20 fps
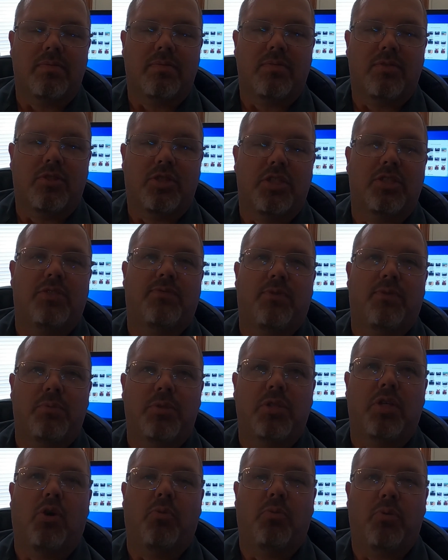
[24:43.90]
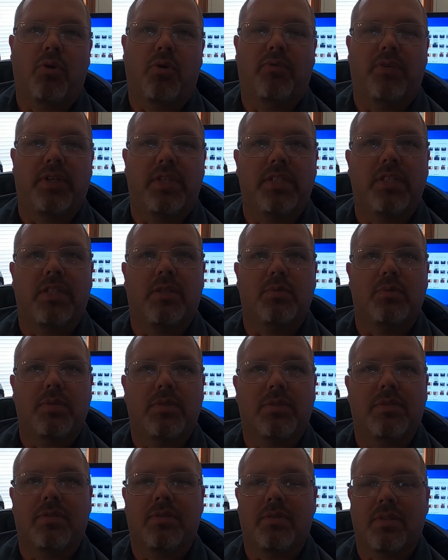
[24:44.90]
just from GoPro
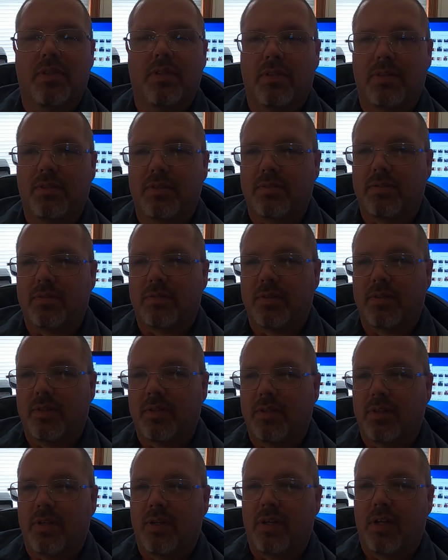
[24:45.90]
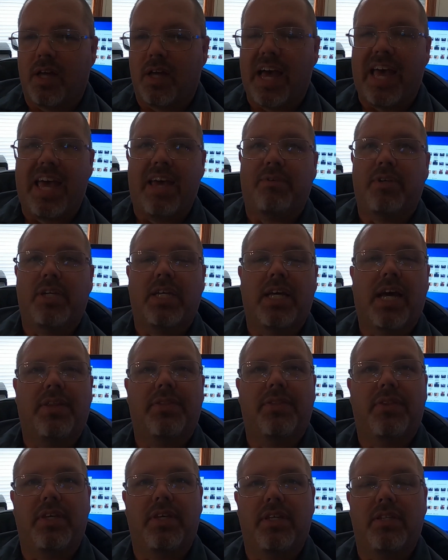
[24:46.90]
videos. I haven't
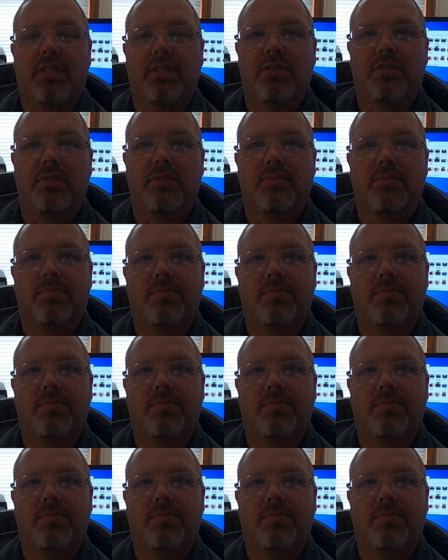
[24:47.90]
got the